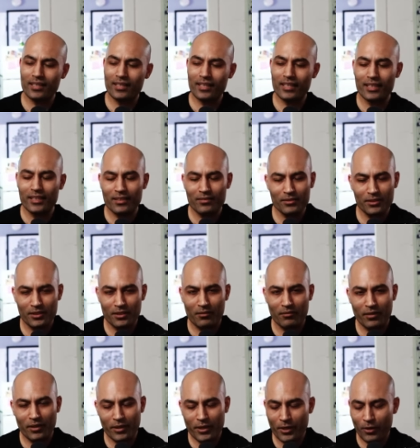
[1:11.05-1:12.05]
He lives in a
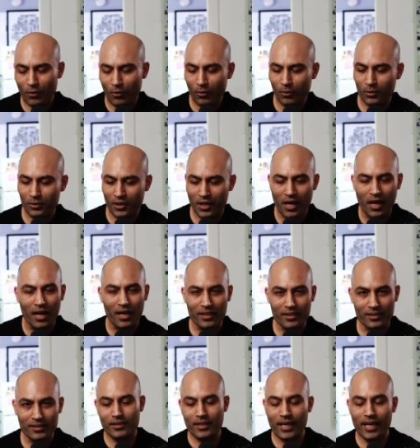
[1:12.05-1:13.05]
very old
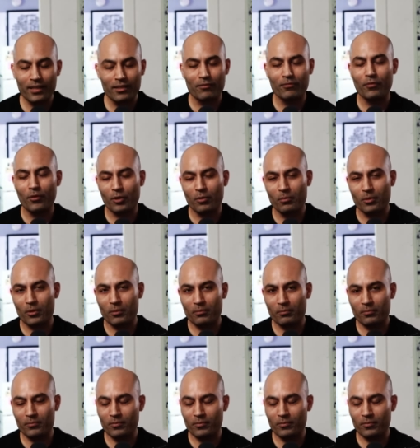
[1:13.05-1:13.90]
hut, and the farmer,